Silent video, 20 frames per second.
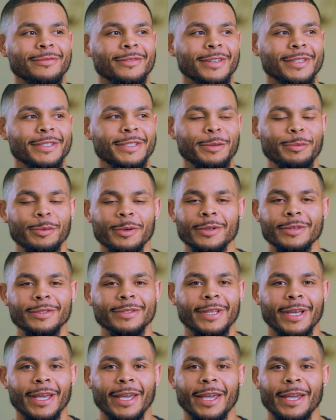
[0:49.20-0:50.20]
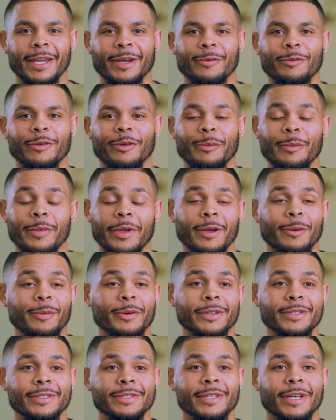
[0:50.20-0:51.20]
A typical day for me
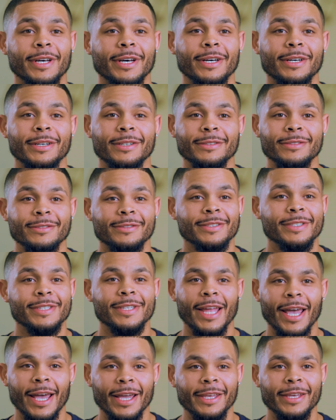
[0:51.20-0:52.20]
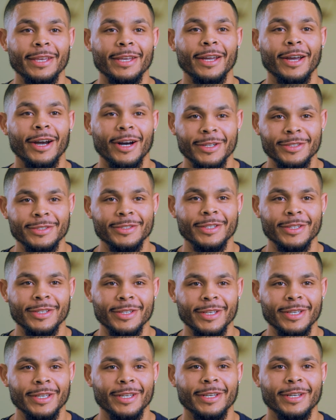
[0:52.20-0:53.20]
was uh, snacking
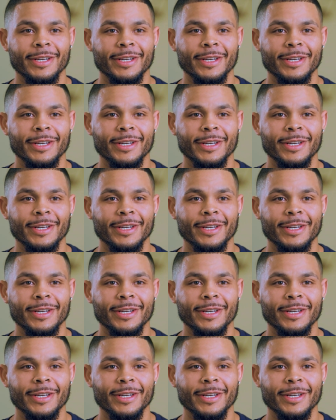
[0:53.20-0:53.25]
constantly,